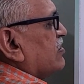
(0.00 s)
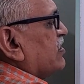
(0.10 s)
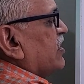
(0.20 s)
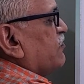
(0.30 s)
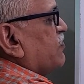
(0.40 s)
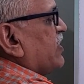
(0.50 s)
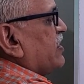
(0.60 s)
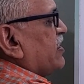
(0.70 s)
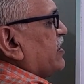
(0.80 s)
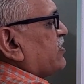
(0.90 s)
n pi
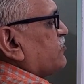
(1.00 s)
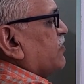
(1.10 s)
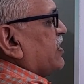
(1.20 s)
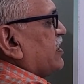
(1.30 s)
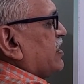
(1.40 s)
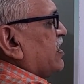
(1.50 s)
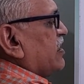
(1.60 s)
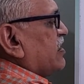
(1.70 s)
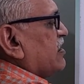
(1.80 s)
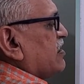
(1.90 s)
x by
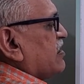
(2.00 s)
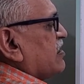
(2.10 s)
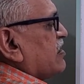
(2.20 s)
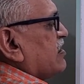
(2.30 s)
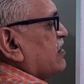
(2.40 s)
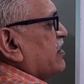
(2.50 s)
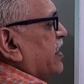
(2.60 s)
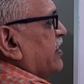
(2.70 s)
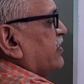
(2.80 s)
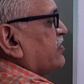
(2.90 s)
l
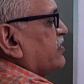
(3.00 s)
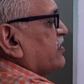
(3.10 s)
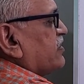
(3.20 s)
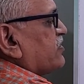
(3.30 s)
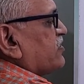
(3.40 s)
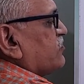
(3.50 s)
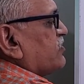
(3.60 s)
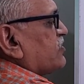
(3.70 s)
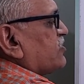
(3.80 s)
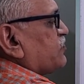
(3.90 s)
and its integration
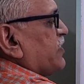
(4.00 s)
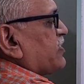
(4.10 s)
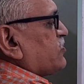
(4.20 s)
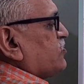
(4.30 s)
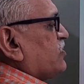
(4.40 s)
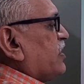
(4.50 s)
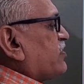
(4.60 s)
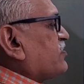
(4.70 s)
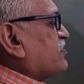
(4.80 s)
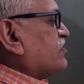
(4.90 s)
with respect to
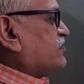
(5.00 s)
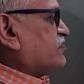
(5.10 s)
x.